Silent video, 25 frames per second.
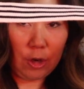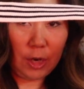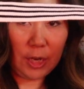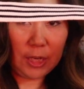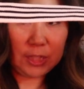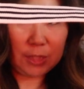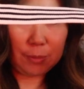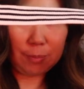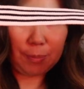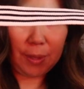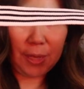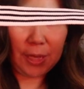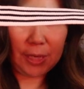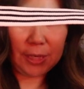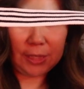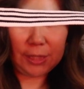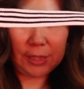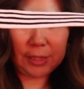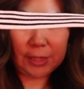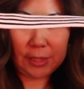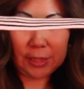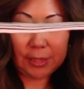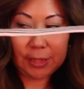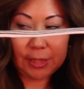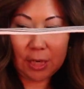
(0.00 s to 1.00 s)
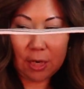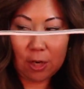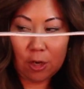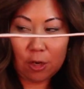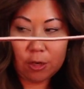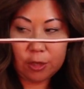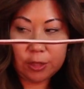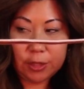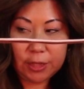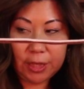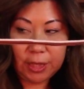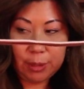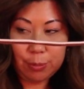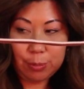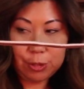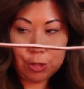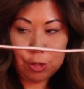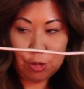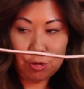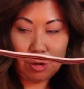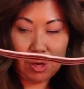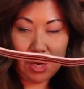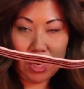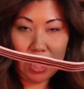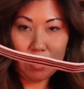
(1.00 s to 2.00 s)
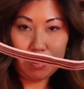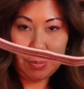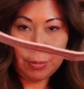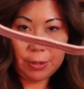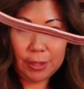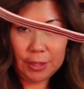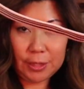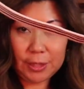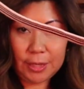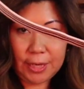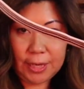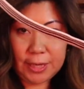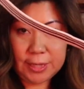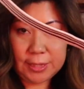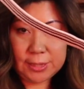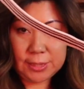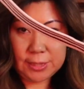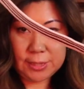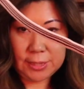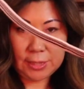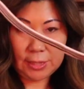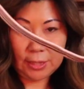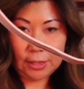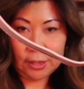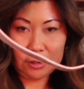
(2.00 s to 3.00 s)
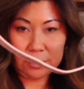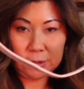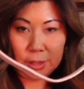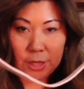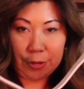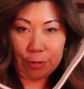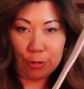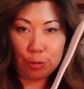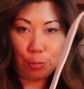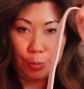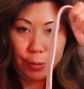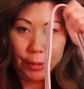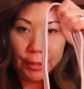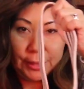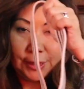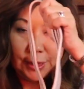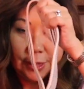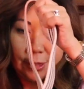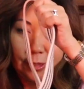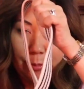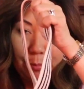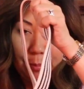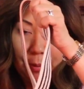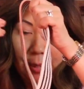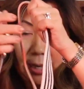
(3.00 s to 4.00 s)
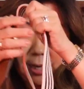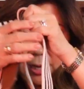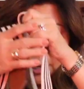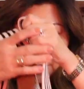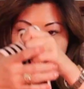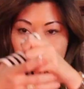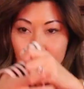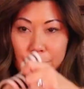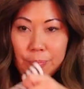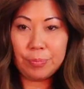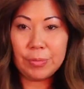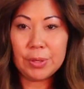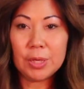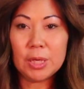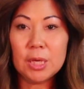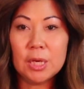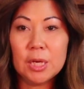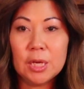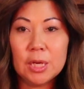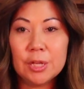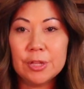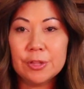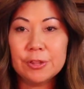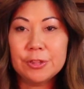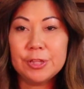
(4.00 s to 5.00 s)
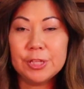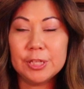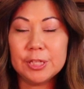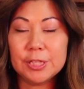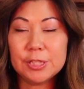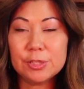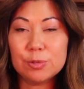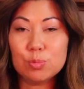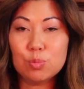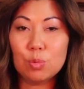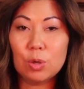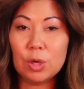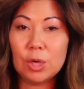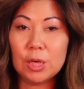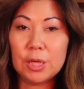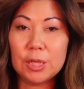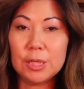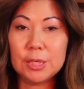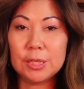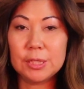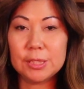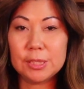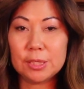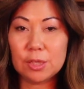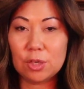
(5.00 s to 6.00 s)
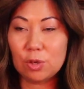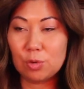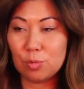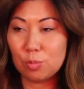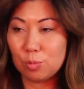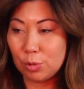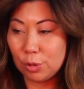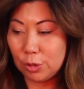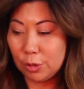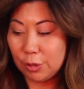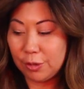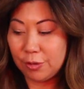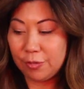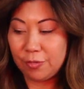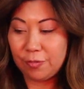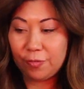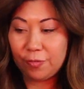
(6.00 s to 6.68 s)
crossbody guitar type strap, and it has the leather bits on the bottom. This was a really